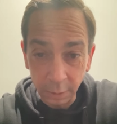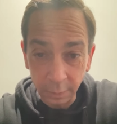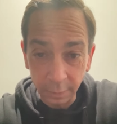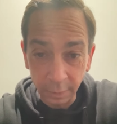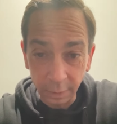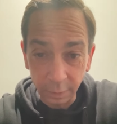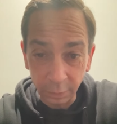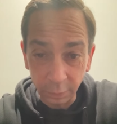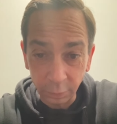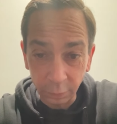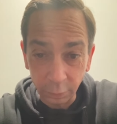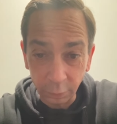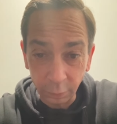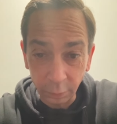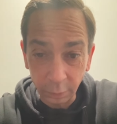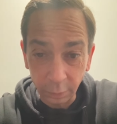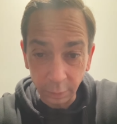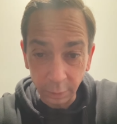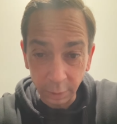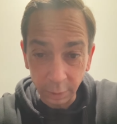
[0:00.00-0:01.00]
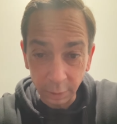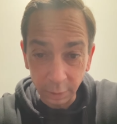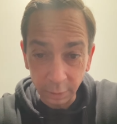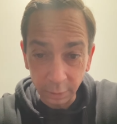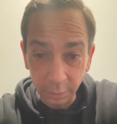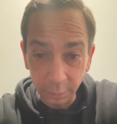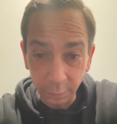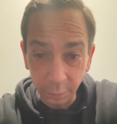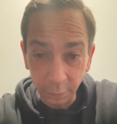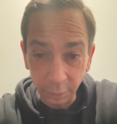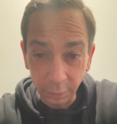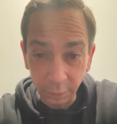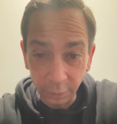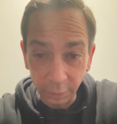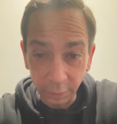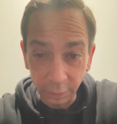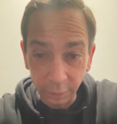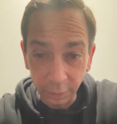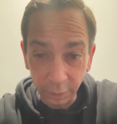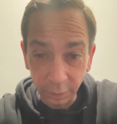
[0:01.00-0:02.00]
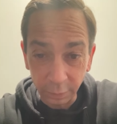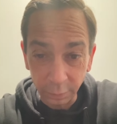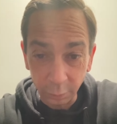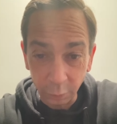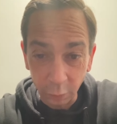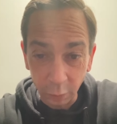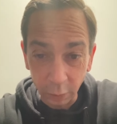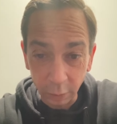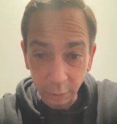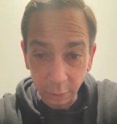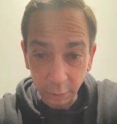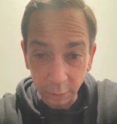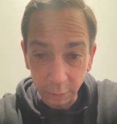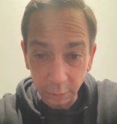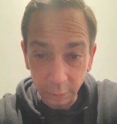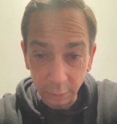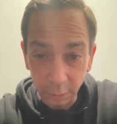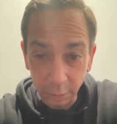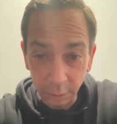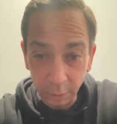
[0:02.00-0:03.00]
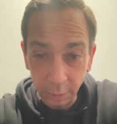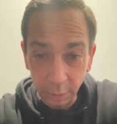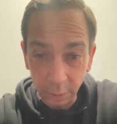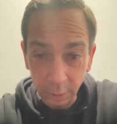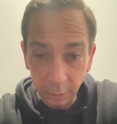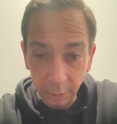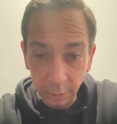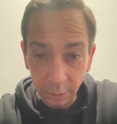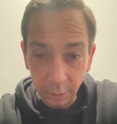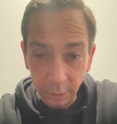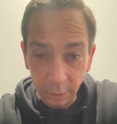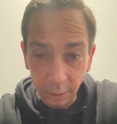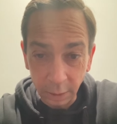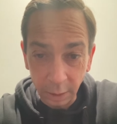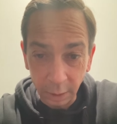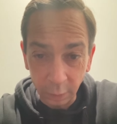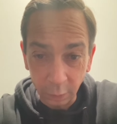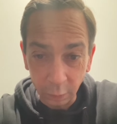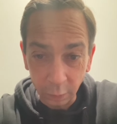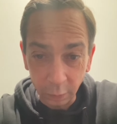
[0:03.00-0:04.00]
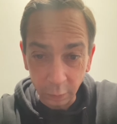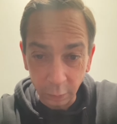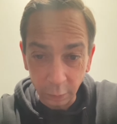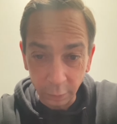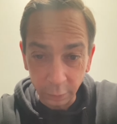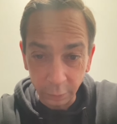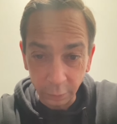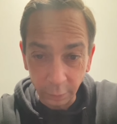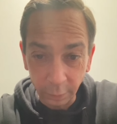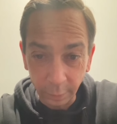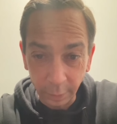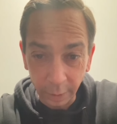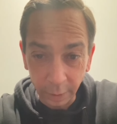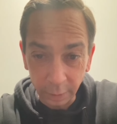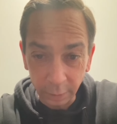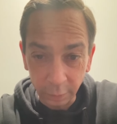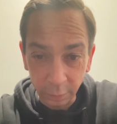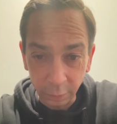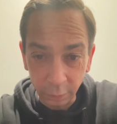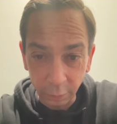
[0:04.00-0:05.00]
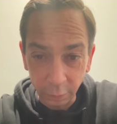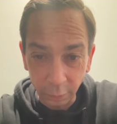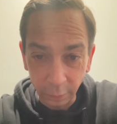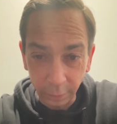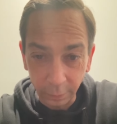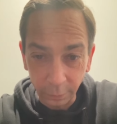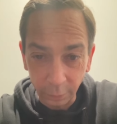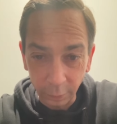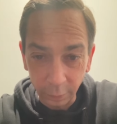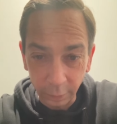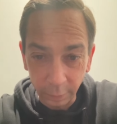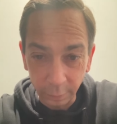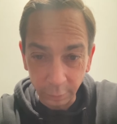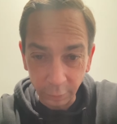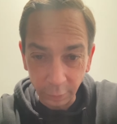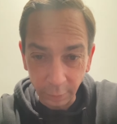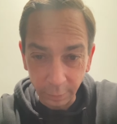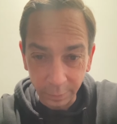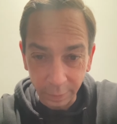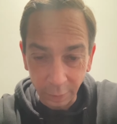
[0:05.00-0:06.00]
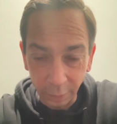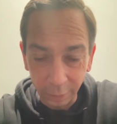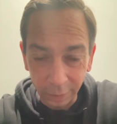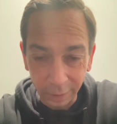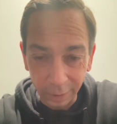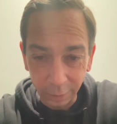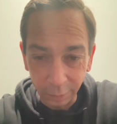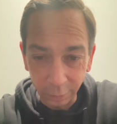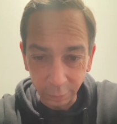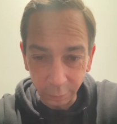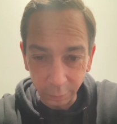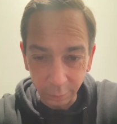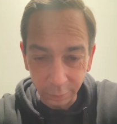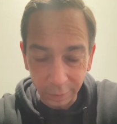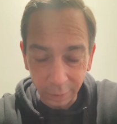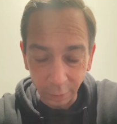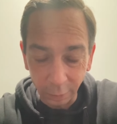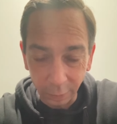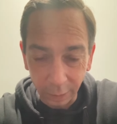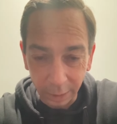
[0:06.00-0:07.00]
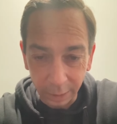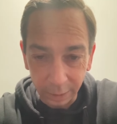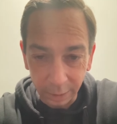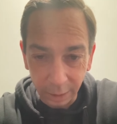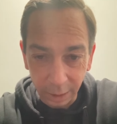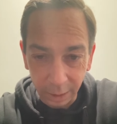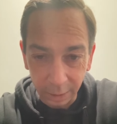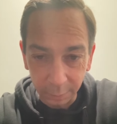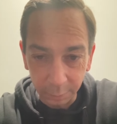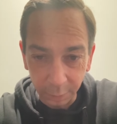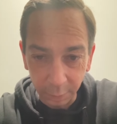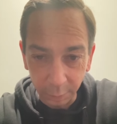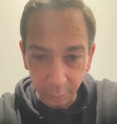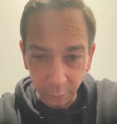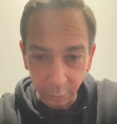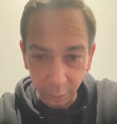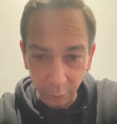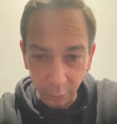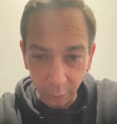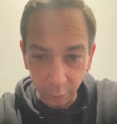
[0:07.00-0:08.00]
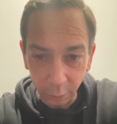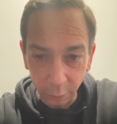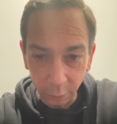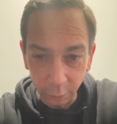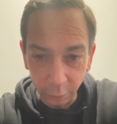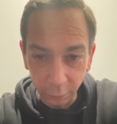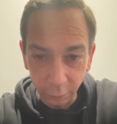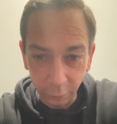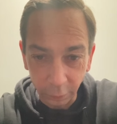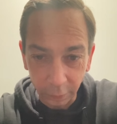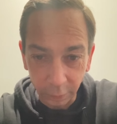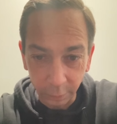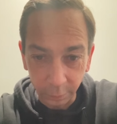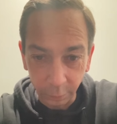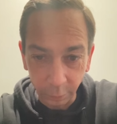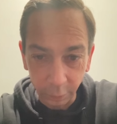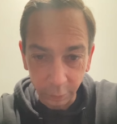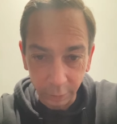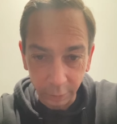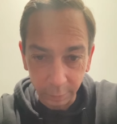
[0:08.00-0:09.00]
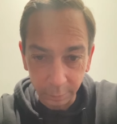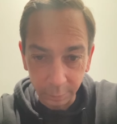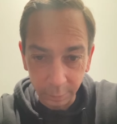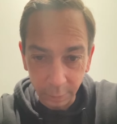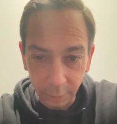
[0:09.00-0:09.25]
That's the truth. It's mostly just to get some work. Or towards going back to a full-time job. They don't like letting people go straight to full-time.